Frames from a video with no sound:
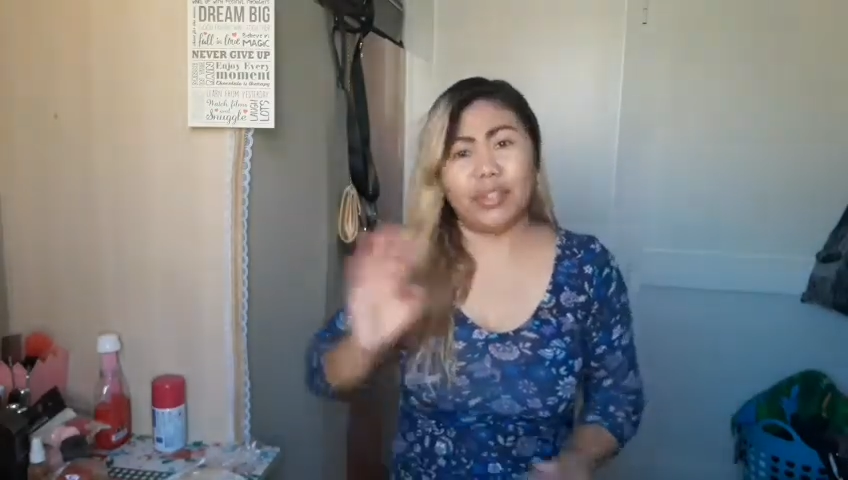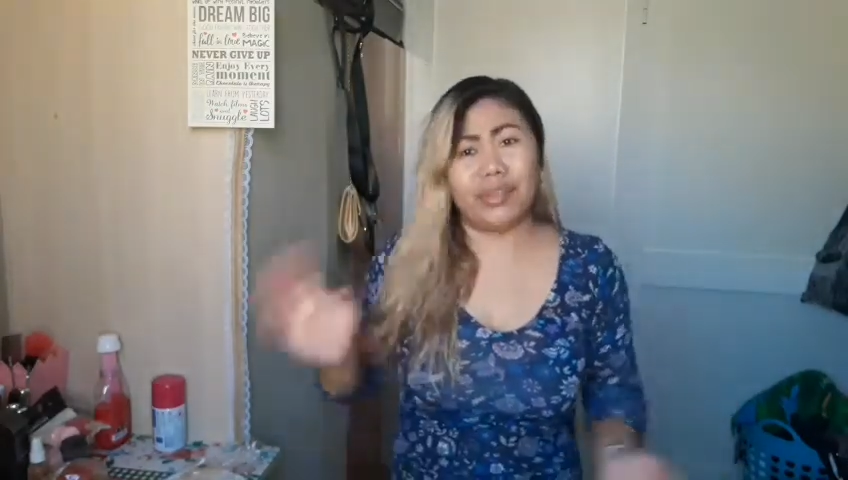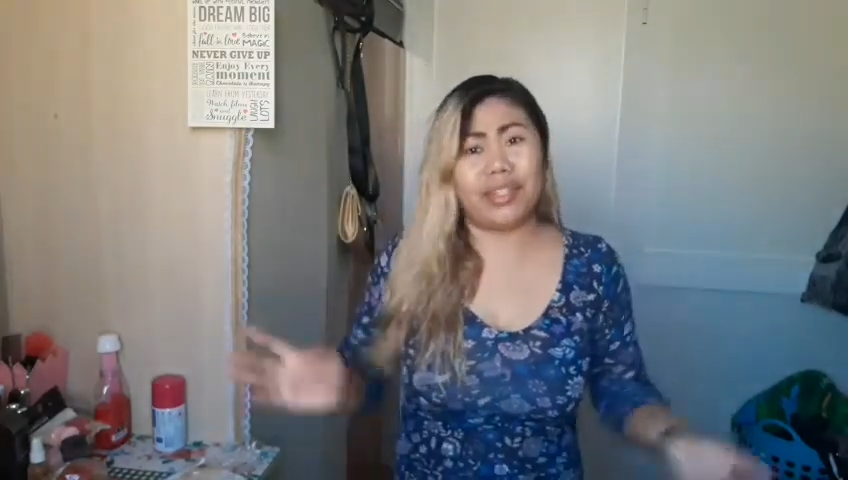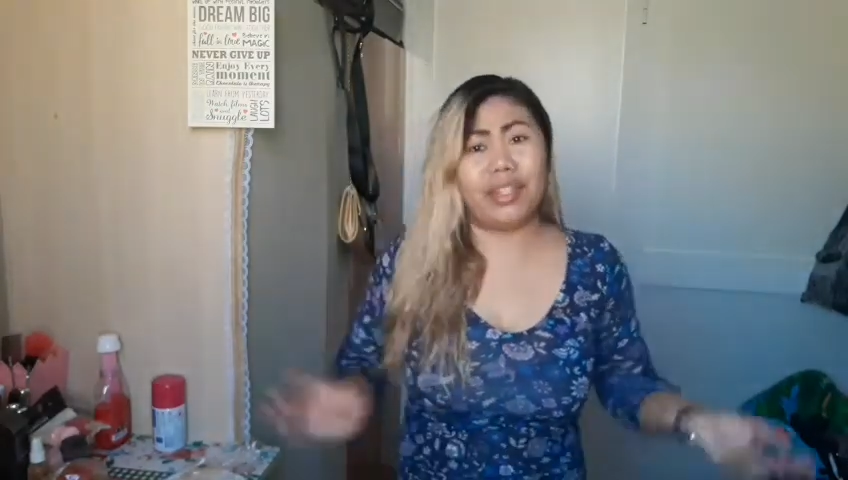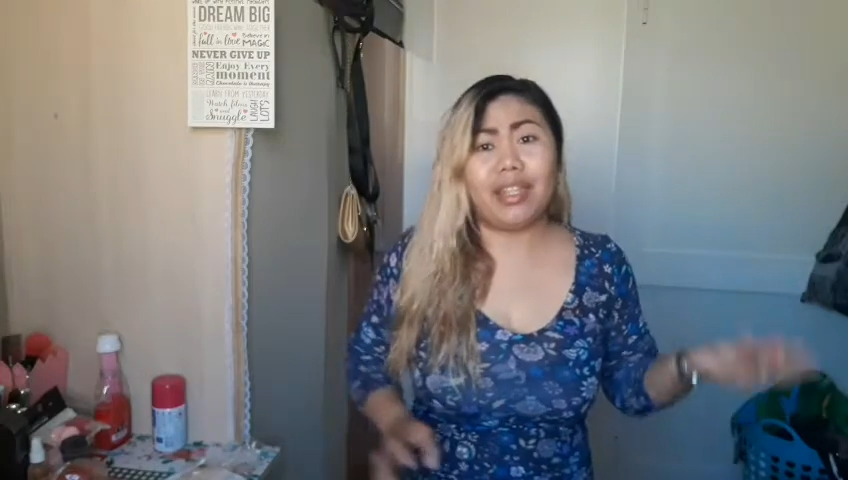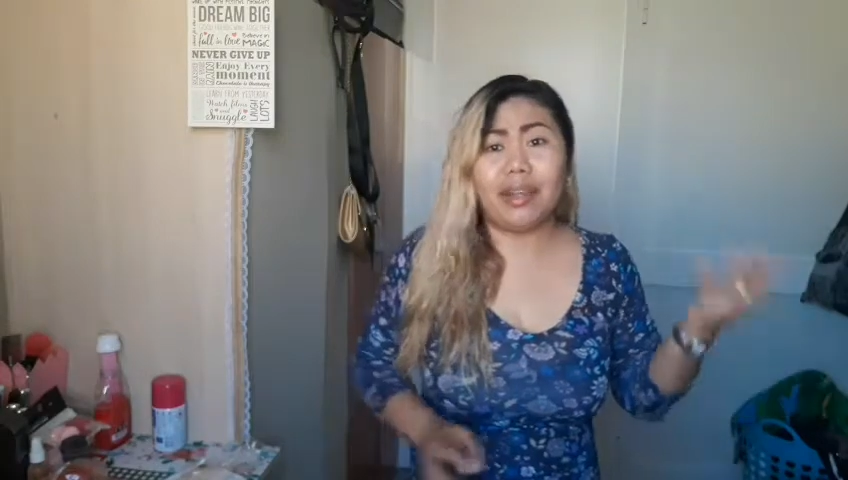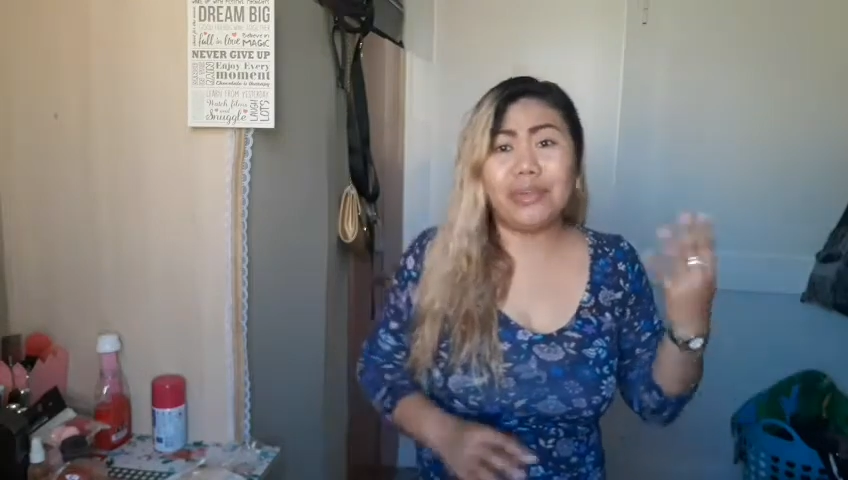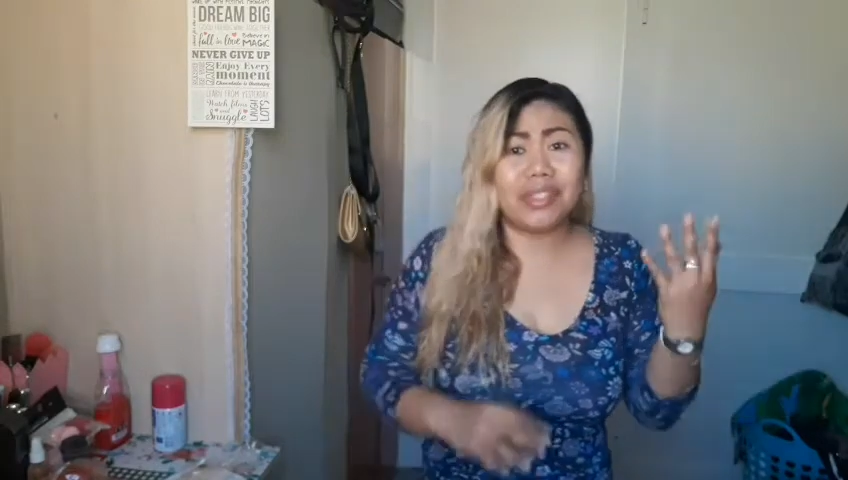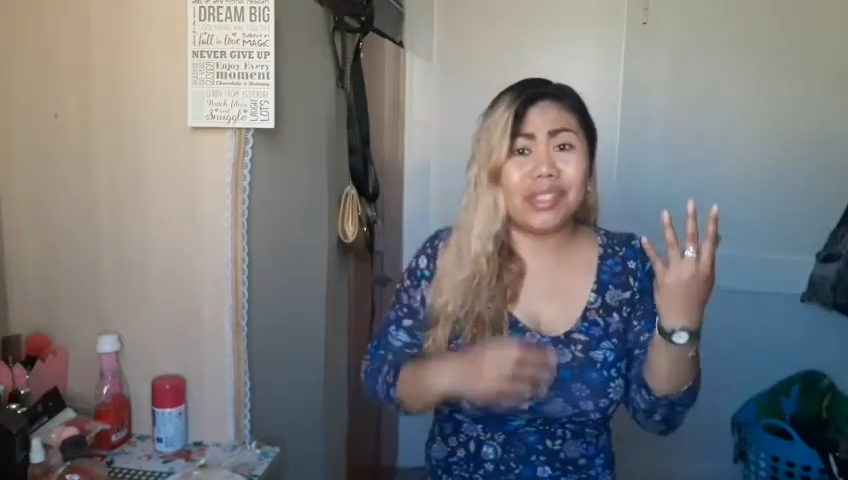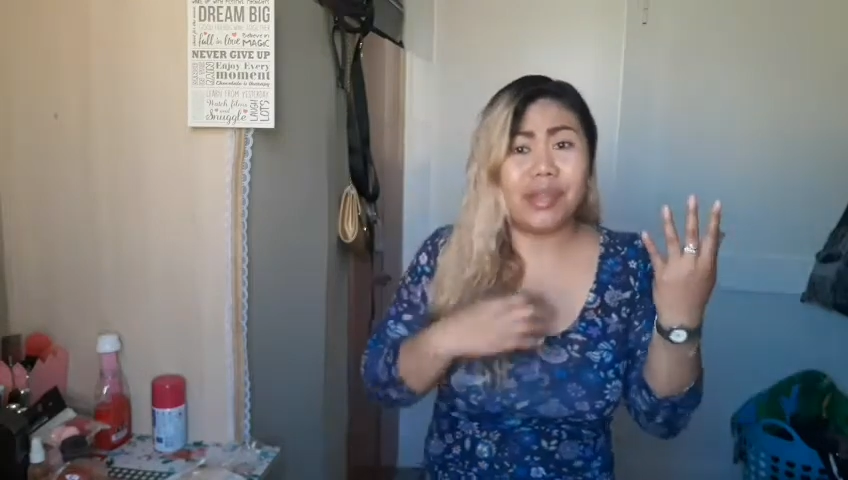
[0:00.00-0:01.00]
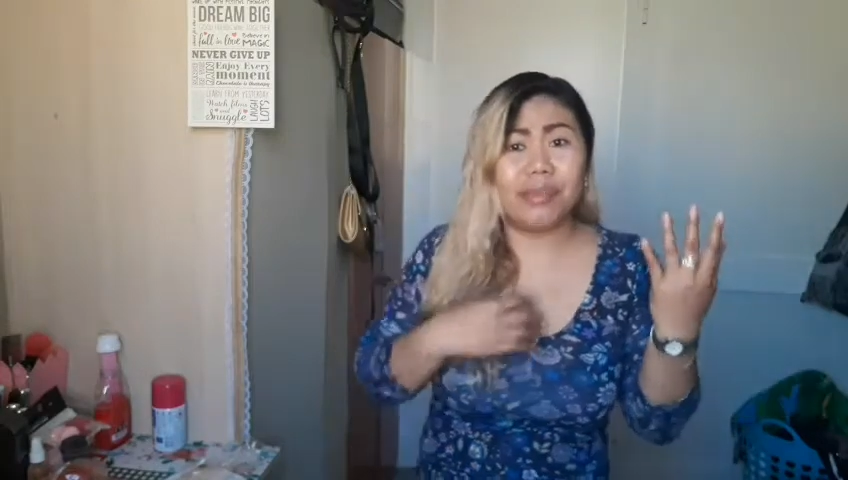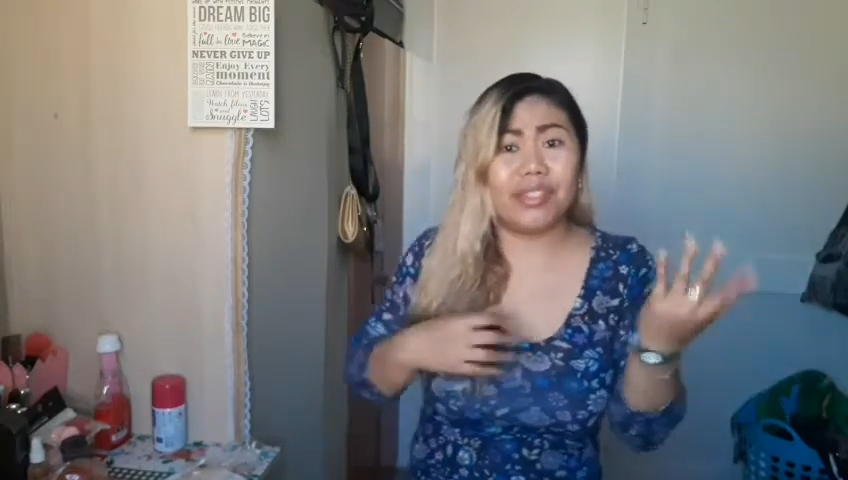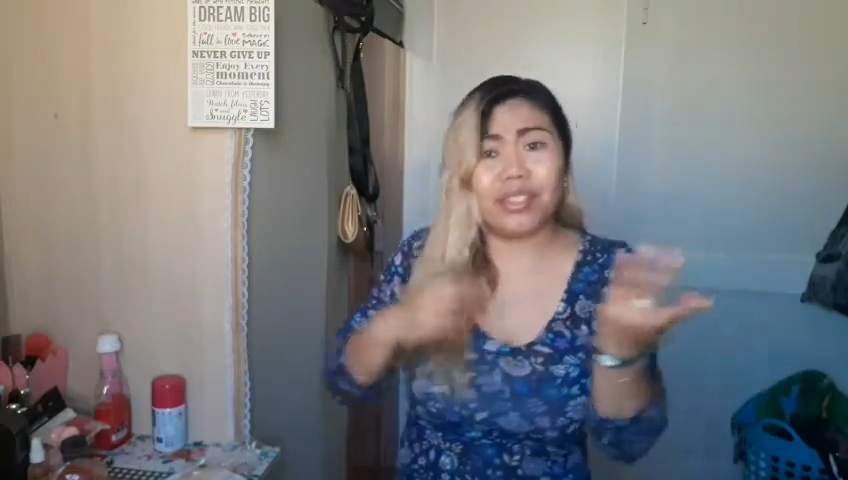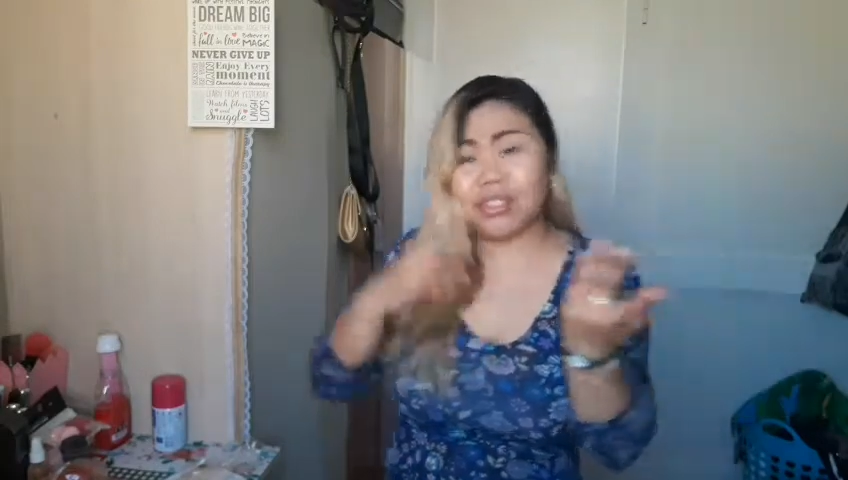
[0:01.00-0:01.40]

sorry, I wasn't